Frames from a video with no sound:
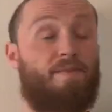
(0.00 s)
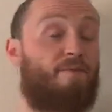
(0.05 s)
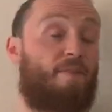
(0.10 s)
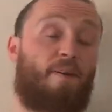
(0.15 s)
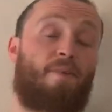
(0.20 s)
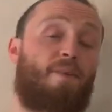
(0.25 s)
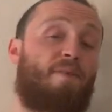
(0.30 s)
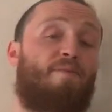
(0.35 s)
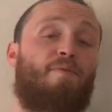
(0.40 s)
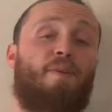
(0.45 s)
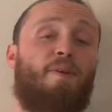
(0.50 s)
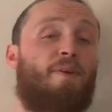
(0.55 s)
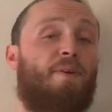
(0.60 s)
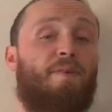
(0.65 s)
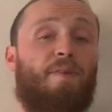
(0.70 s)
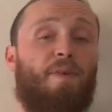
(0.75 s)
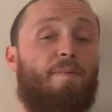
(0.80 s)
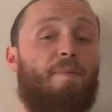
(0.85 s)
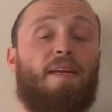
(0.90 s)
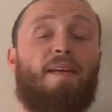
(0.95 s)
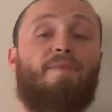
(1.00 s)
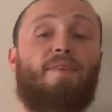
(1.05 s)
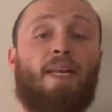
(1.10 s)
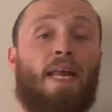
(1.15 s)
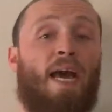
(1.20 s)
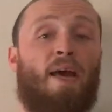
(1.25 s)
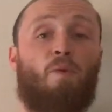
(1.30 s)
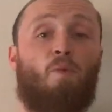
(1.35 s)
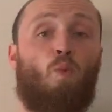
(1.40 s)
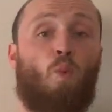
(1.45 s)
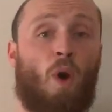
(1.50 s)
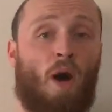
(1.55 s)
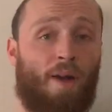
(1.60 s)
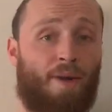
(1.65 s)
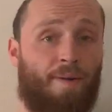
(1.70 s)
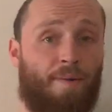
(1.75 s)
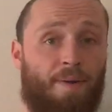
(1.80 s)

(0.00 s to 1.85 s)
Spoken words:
Very few of them even had one.